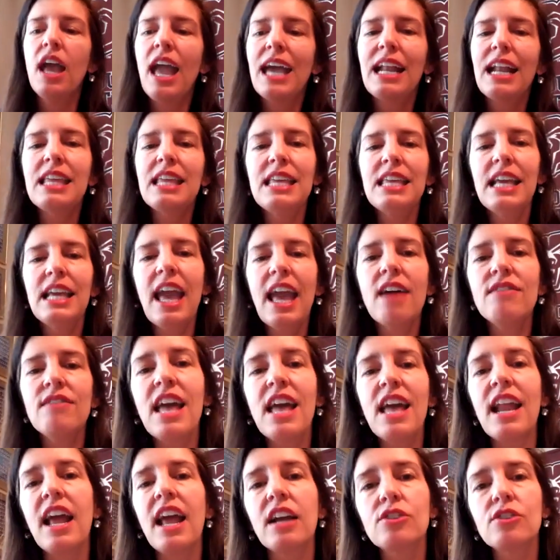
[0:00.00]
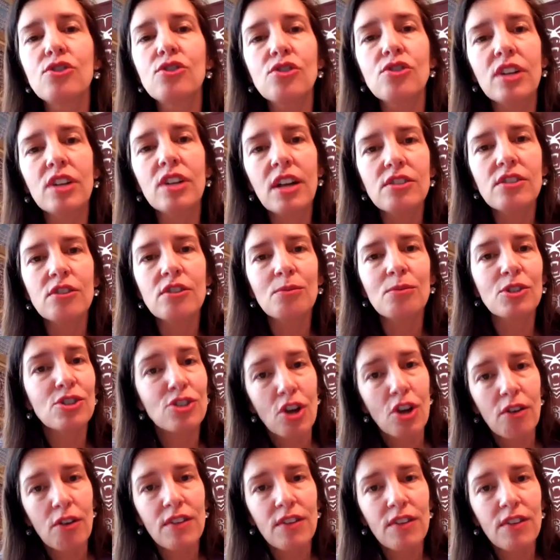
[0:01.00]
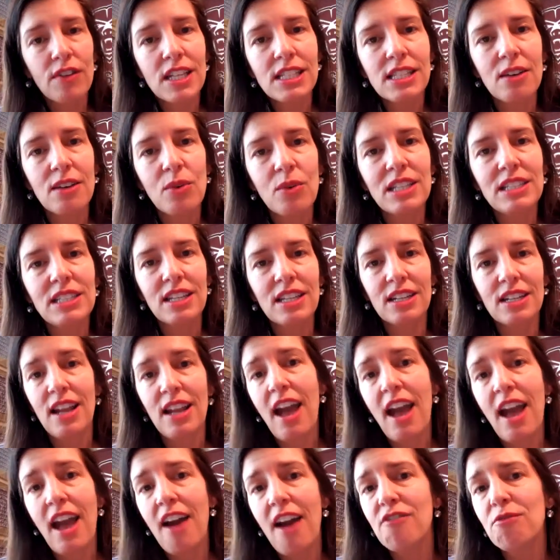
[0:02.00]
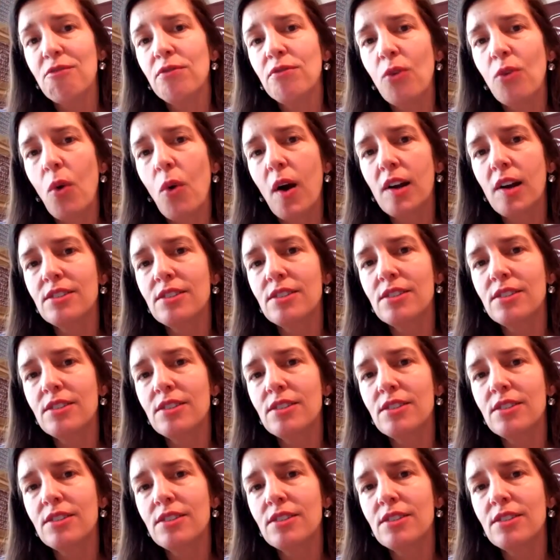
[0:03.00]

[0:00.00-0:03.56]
And I think having that extra customer service that we didn't have before.